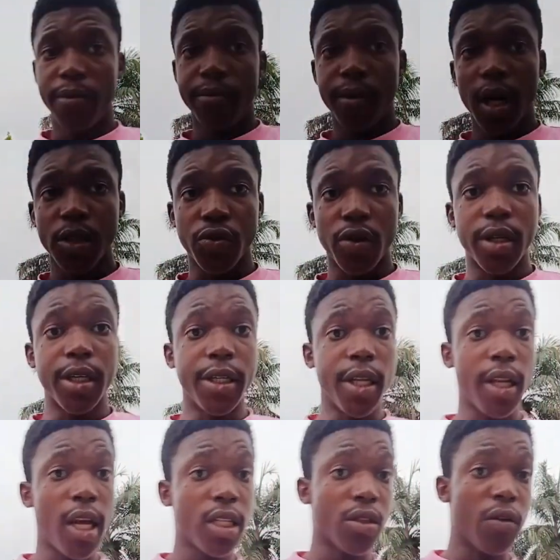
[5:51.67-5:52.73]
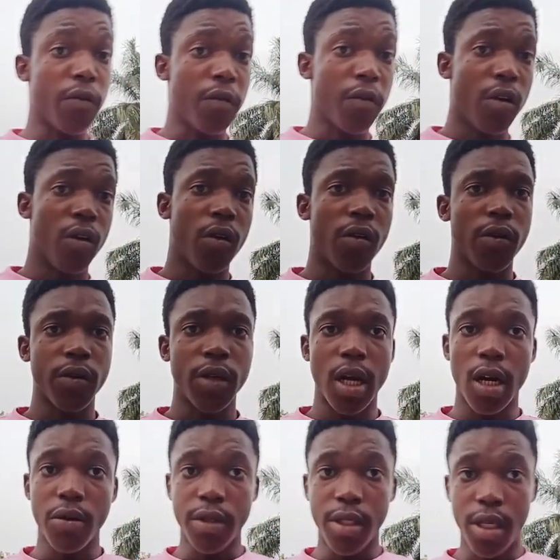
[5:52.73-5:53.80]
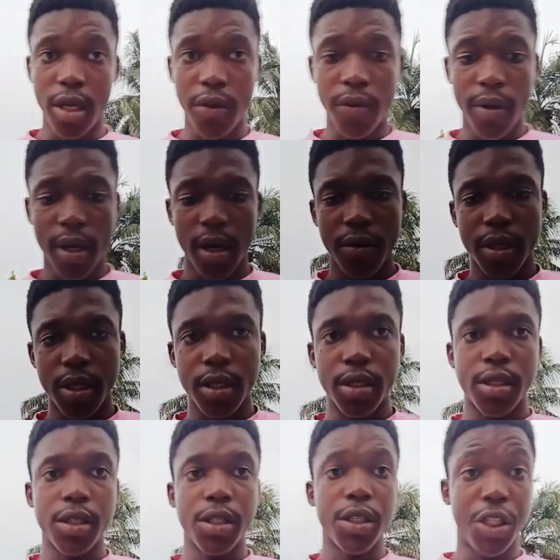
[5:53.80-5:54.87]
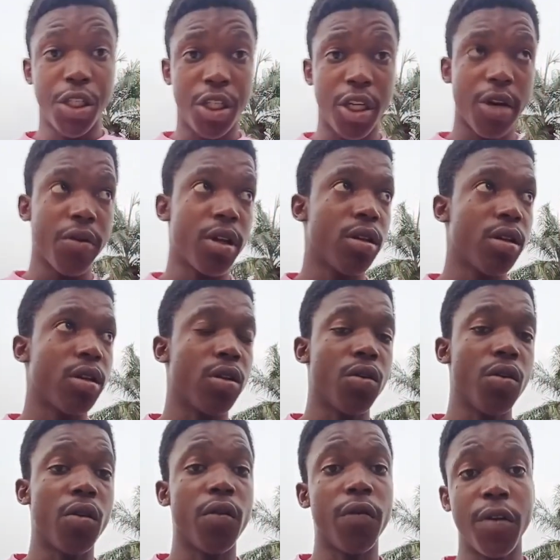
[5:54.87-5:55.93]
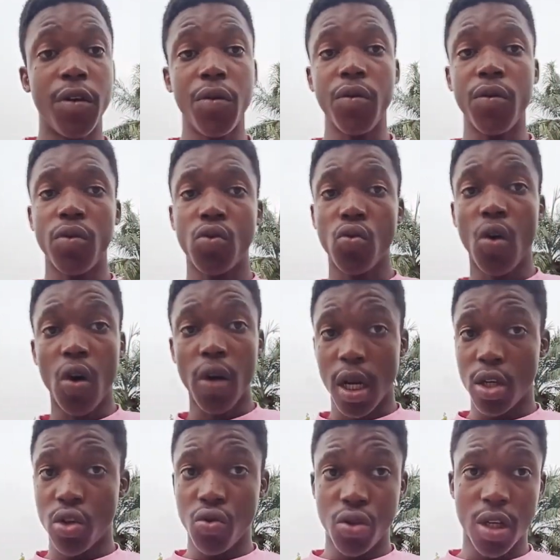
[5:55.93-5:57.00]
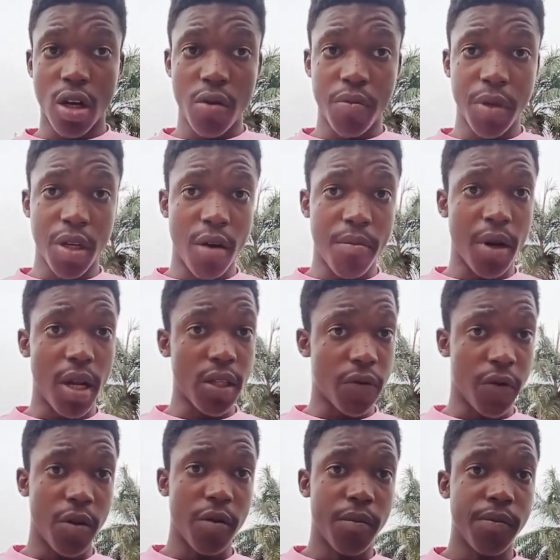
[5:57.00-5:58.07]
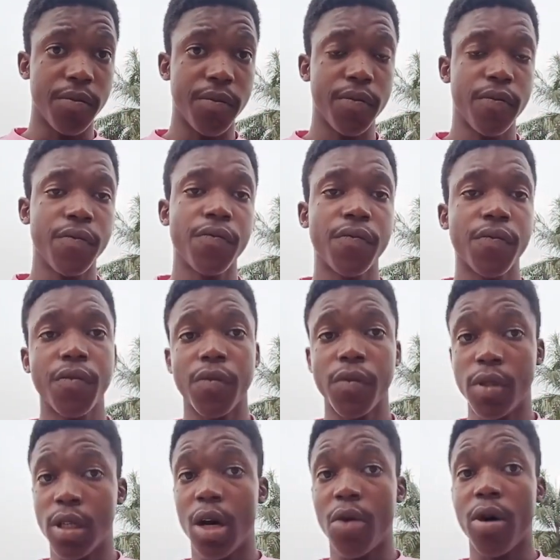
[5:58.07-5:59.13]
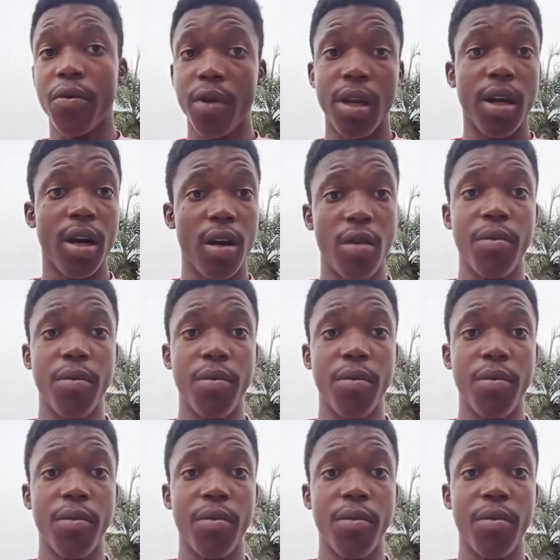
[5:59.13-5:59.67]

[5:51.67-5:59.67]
Actually, the last of all that I'll tell you now is sharing your video to other social media platform. That one really help